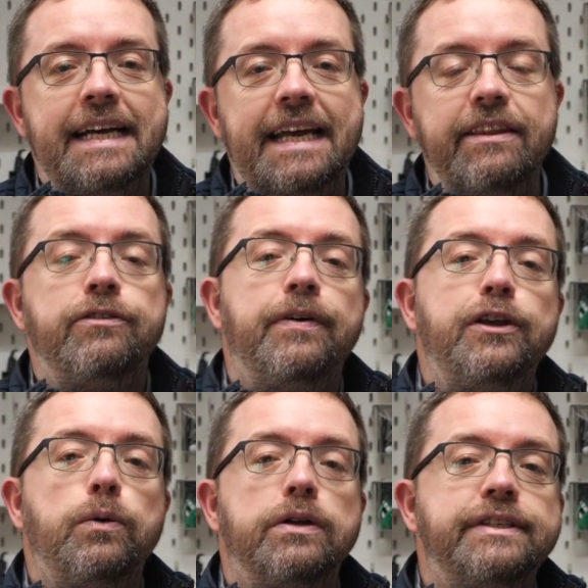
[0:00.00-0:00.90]
In this
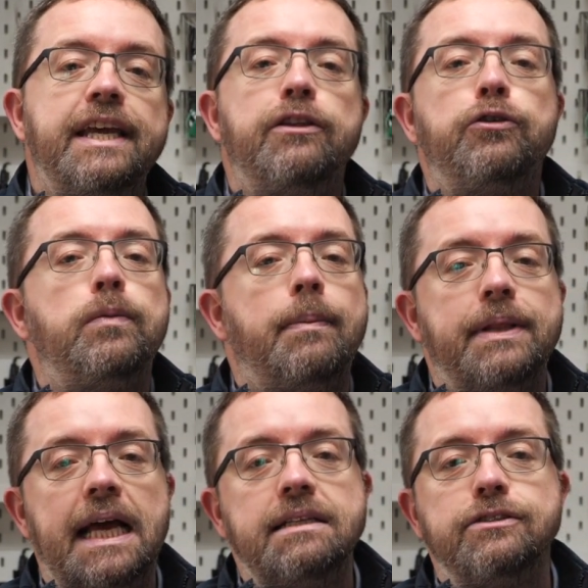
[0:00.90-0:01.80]
video I'll take you through my
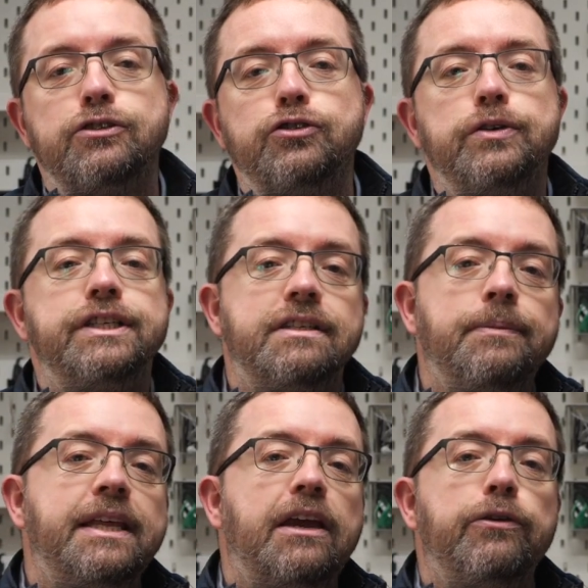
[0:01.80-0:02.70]
plans and show you some
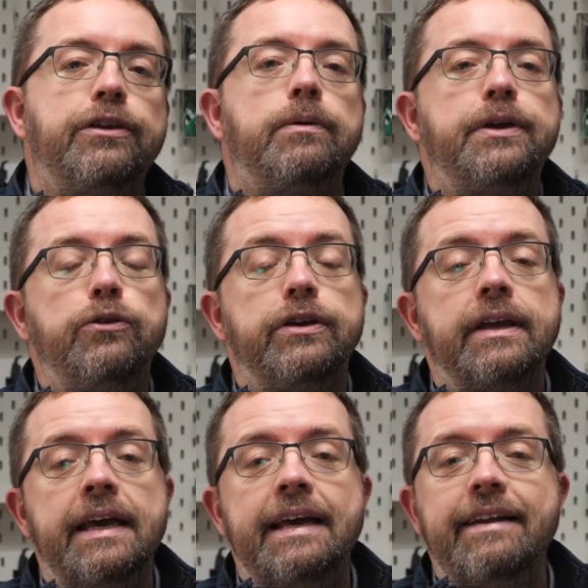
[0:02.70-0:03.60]
of the gear that I'll be
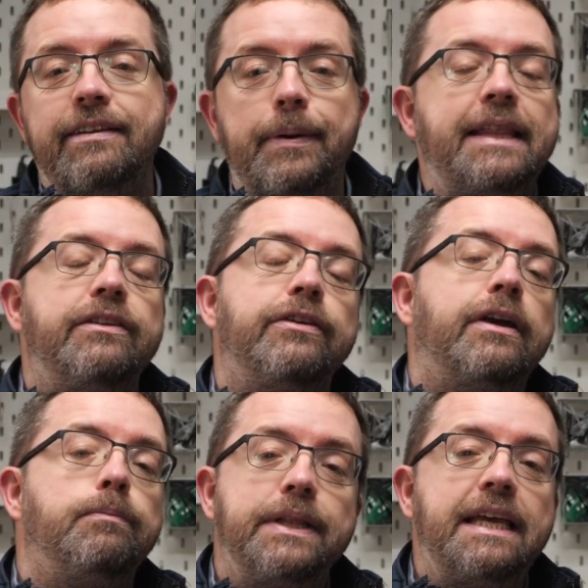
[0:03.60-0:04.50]
using to make this a
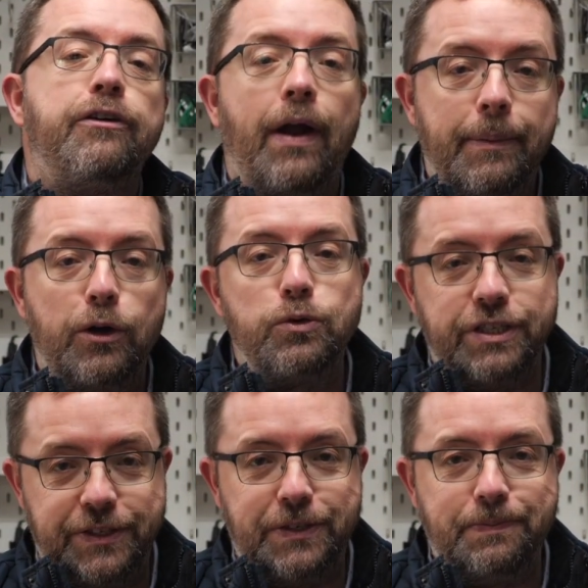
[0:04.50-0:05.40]
complete grab and go
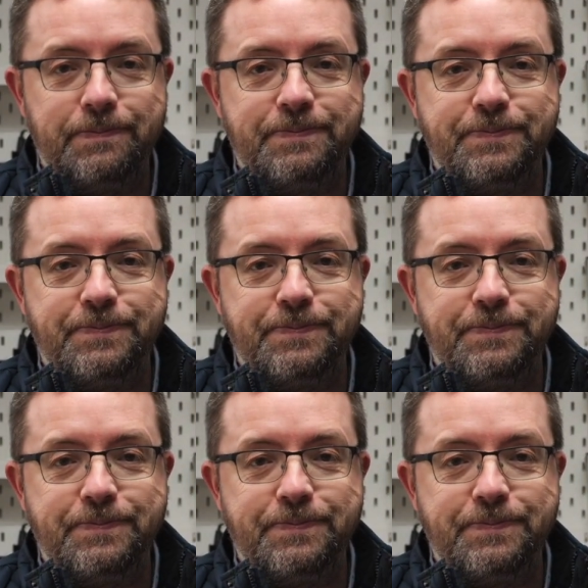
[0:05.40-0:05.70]
system.